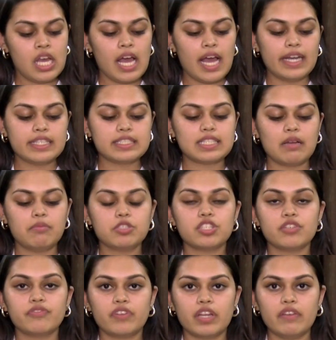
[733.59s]
and established a
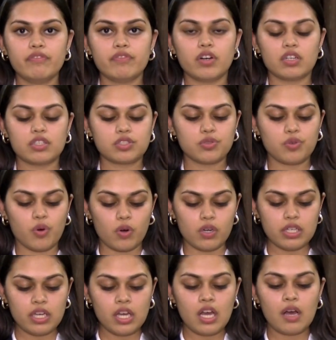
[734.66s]
framework to hold
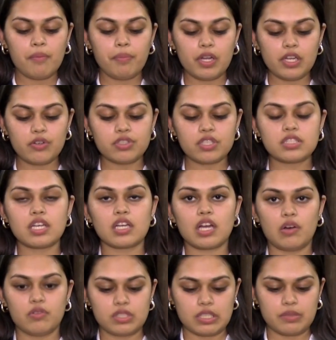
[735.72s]
polluters
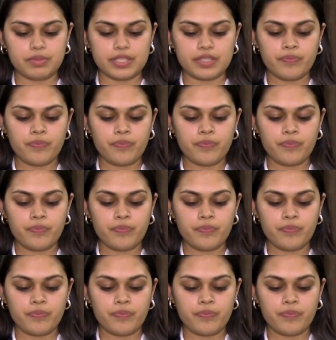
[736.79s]
accountable,